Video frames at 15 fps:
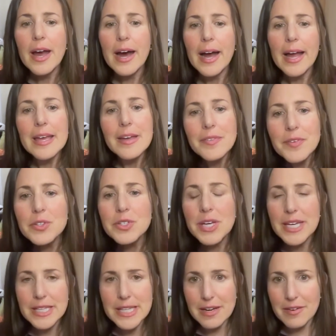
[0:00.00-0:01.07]
if you
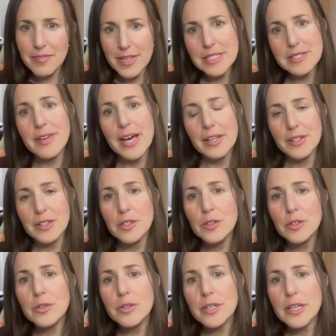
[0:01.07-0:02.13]
take that at face
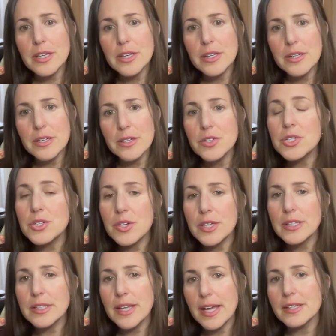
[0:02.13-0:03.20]
value, he should
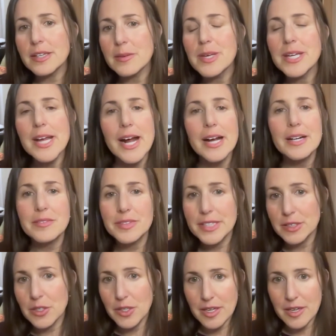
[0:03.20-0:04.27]
likely be actively
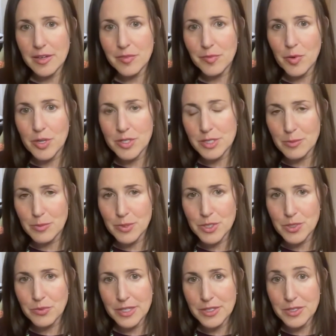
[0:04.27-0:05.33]
looking for someone to
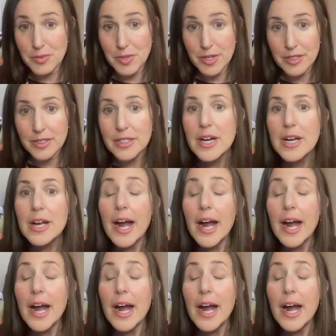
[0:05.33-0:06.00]
run Twitter.